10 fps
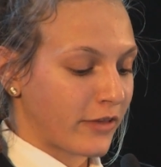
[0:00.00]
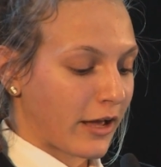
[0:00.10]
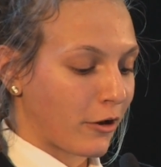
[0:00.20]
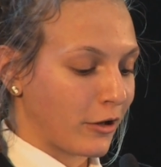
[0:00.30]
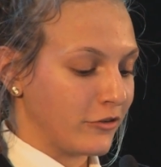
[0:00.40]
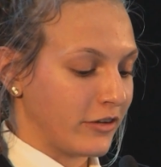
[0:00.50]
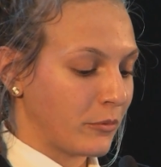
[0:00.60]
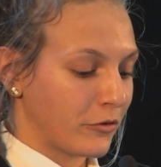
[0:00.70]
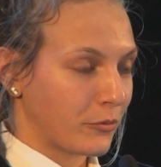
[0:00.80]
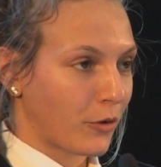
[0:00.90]
psychology
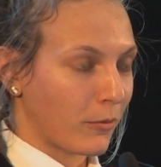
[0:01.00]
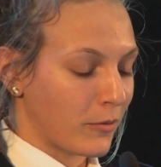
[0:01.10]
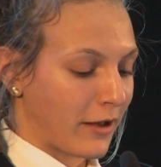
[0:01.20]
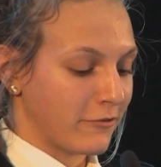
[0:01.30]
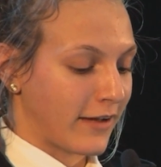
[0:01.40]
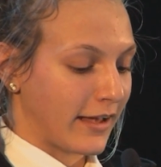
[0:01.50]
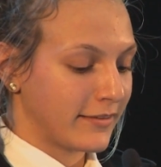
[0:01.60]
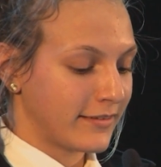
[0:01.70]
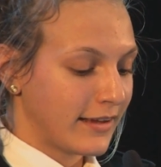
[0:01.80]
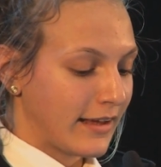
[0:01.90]
was a problem I
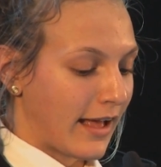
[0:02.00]
faced,